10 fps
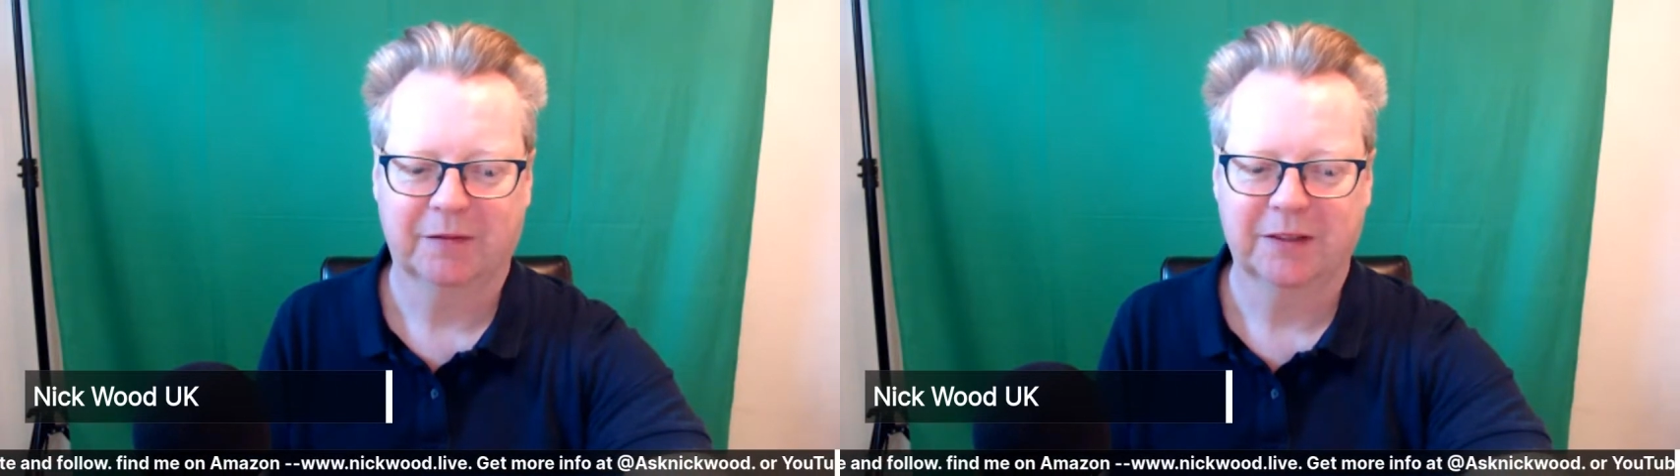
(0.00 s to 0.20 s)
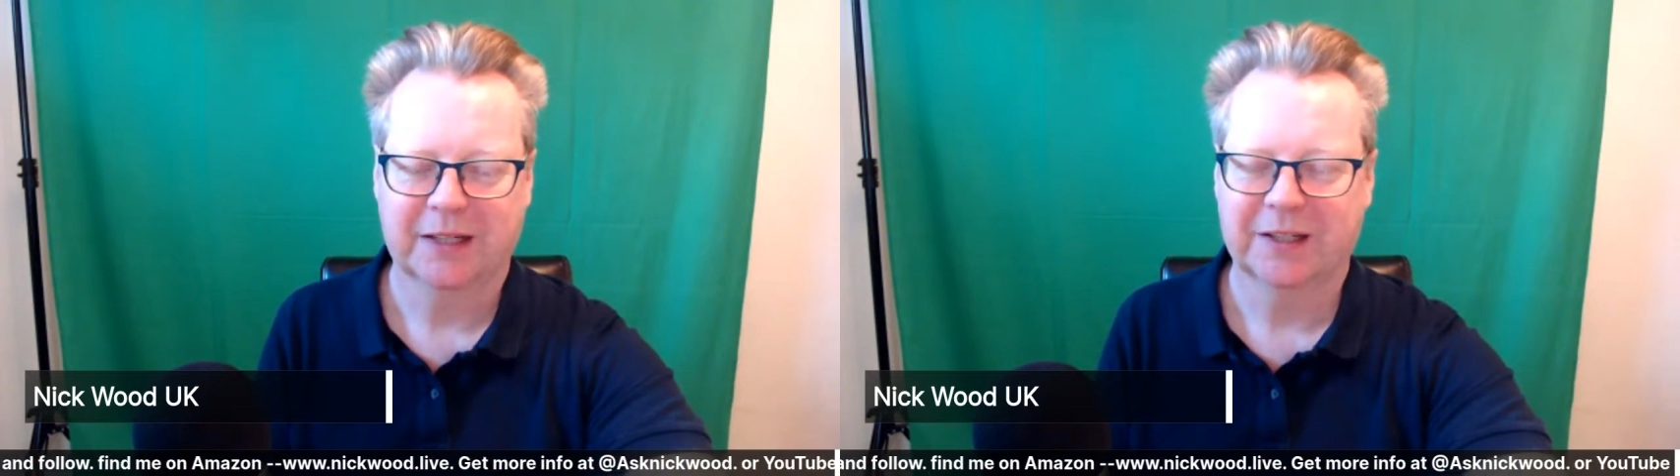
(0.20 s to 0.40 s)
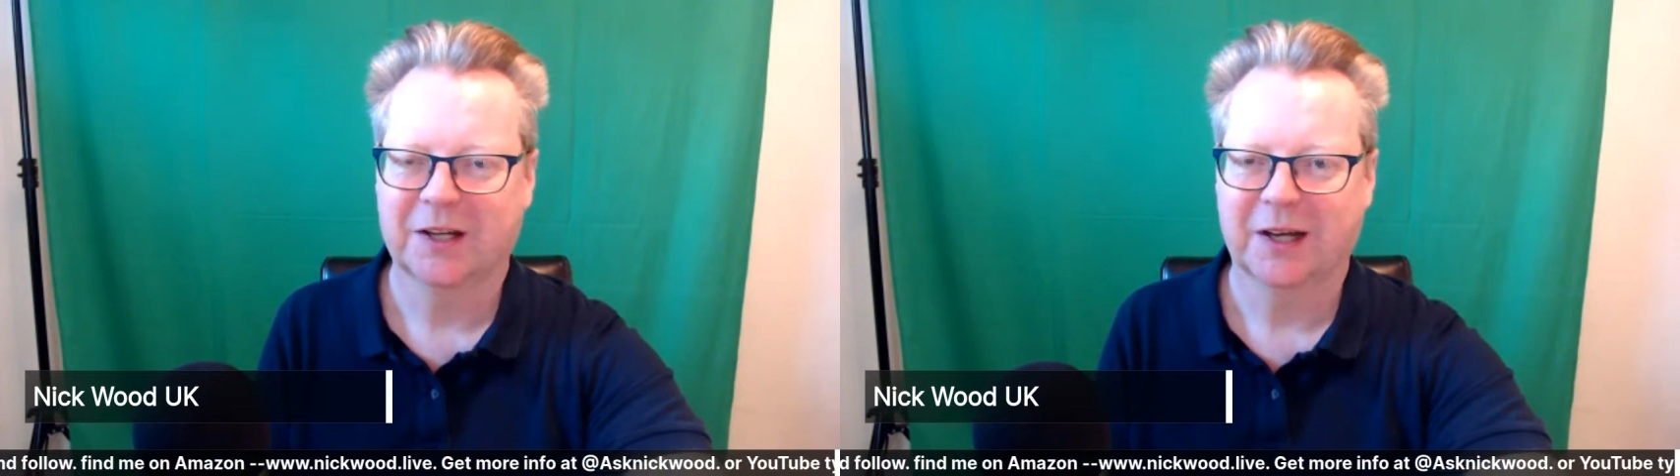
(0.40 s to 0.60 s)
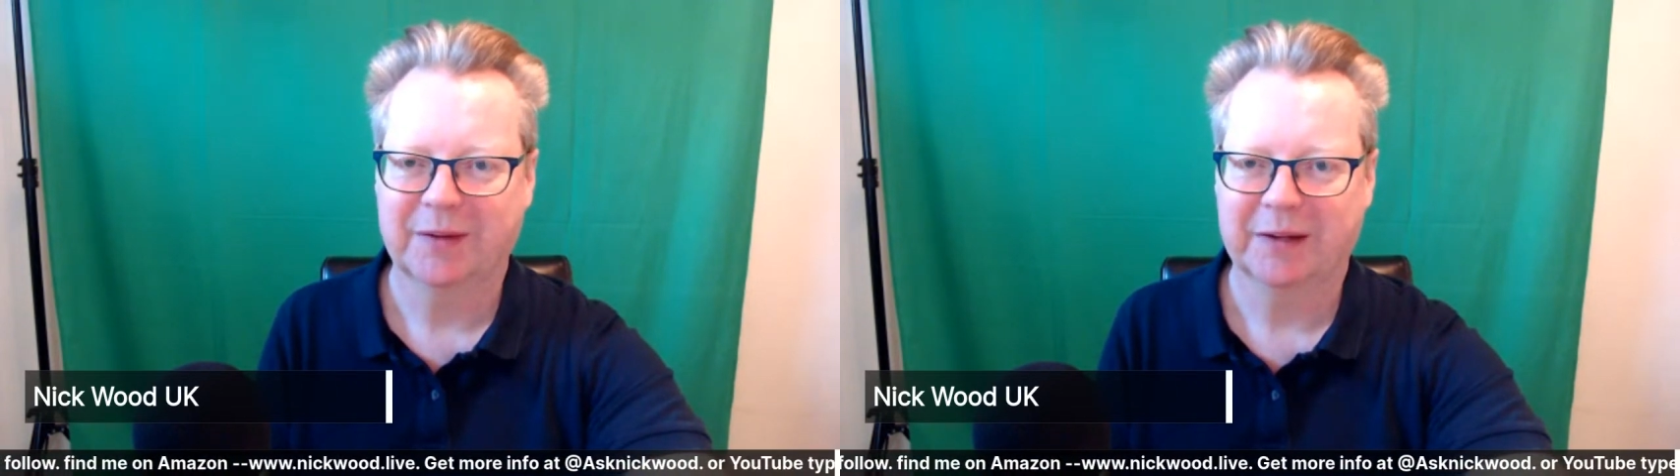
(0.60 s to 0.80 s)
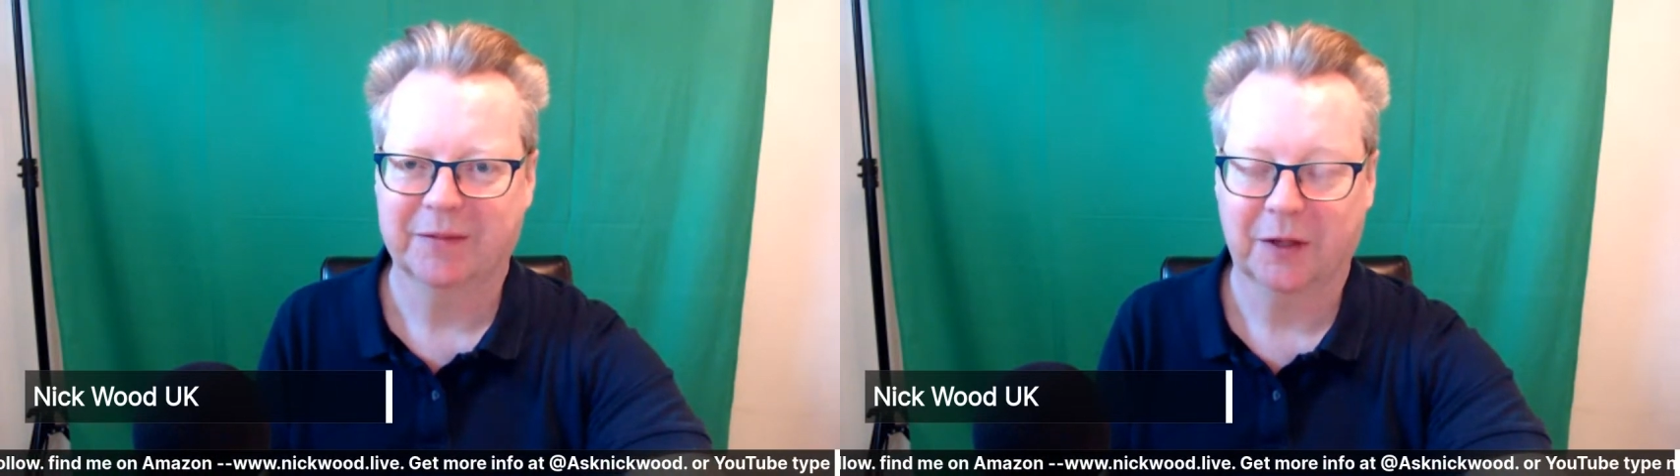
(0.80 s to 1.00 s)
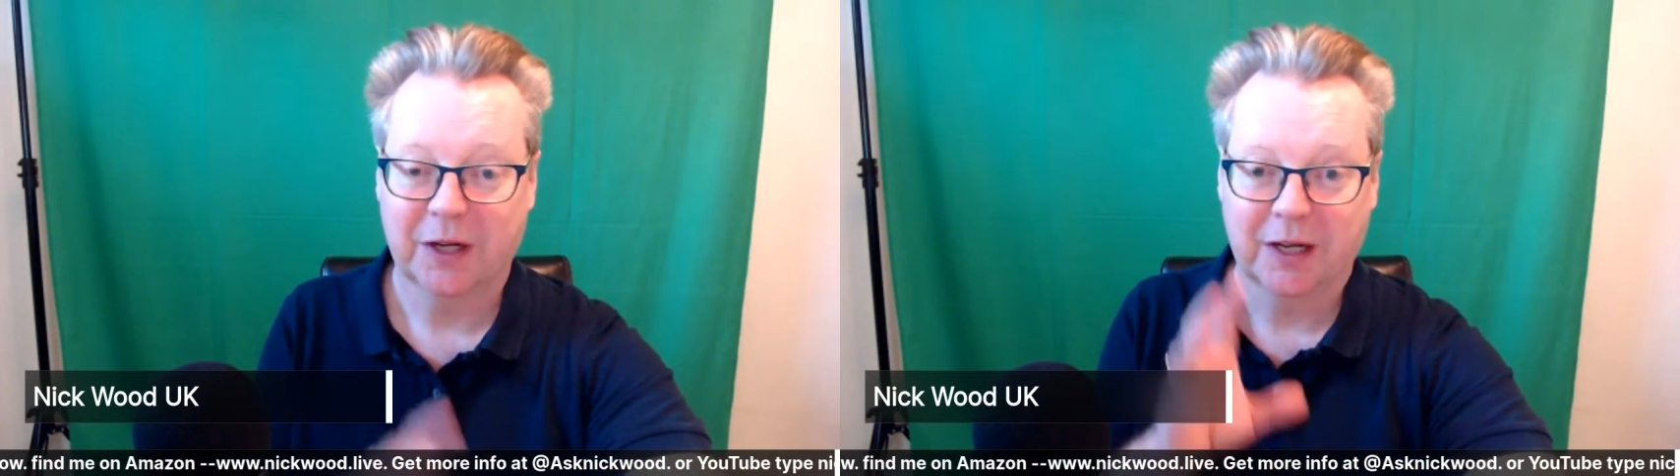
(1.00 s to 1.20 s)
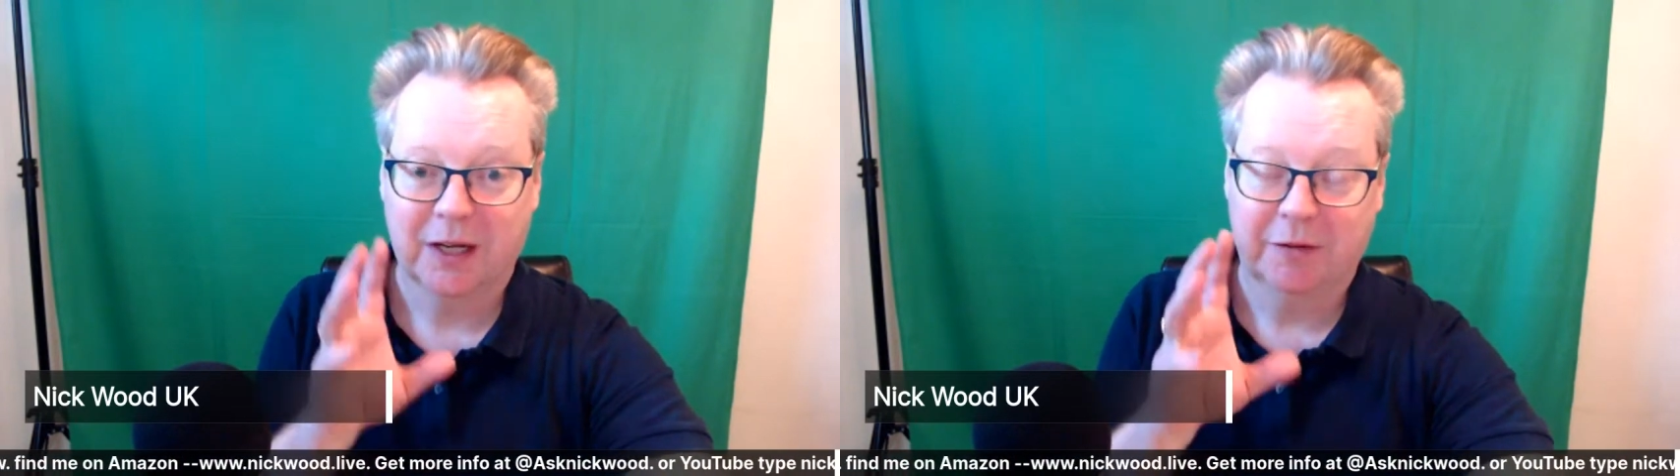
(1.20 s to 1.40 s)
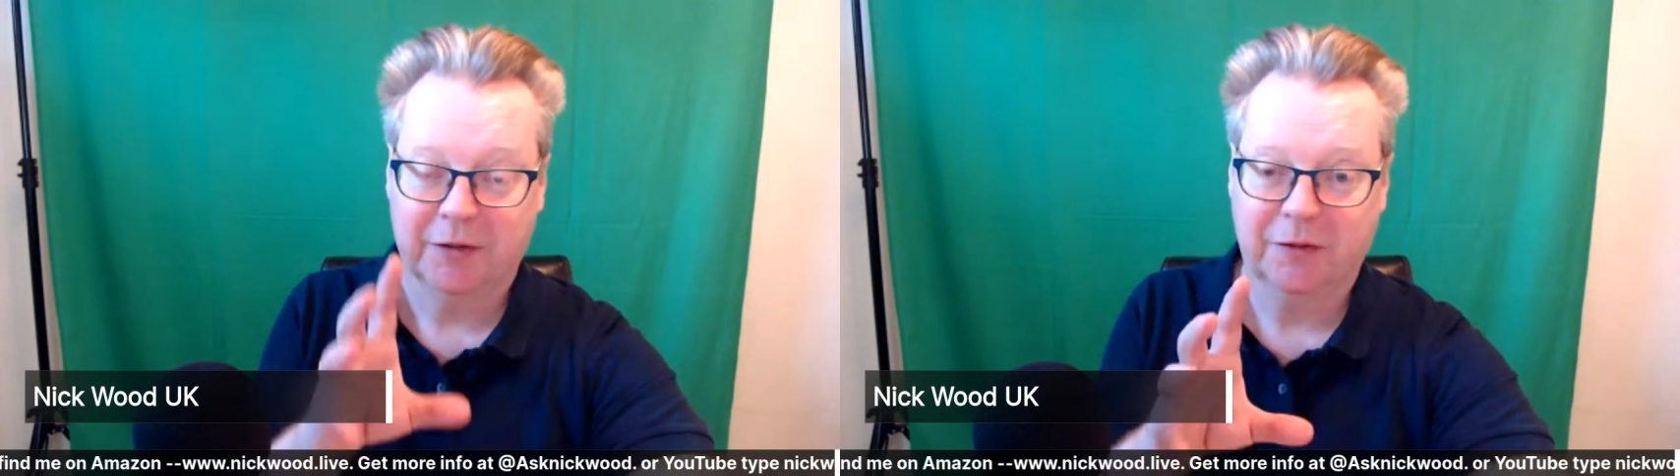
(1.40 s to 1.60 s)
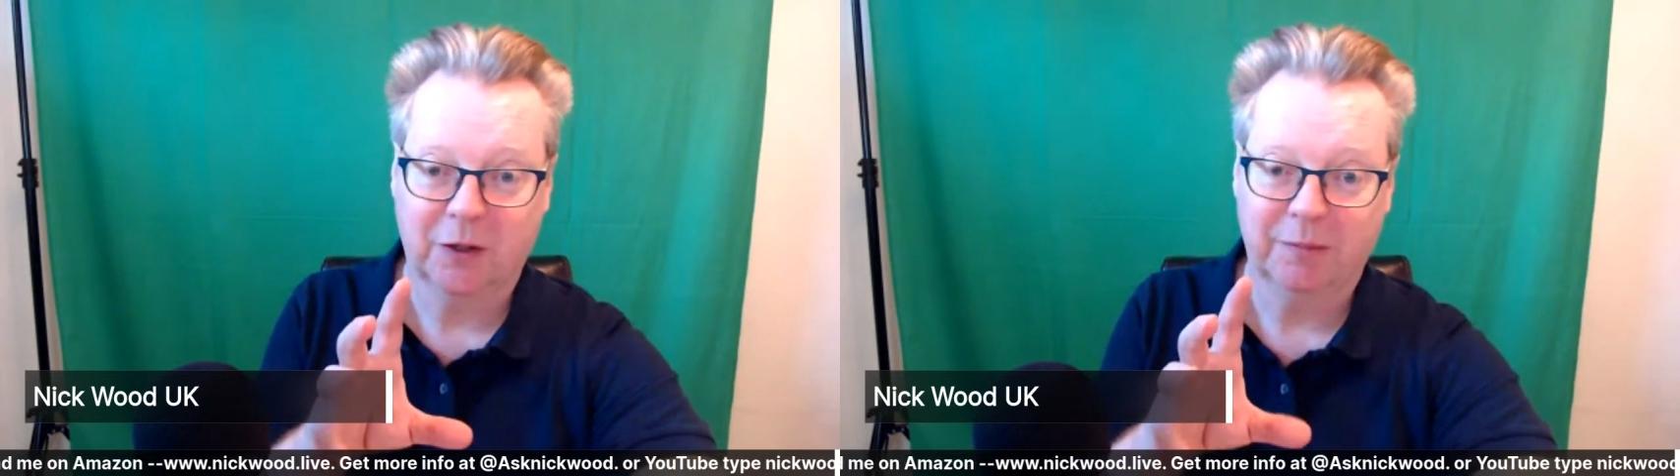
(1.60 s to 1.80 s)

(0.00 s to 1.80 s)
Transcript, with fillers: I haven't set a time yet. So if you're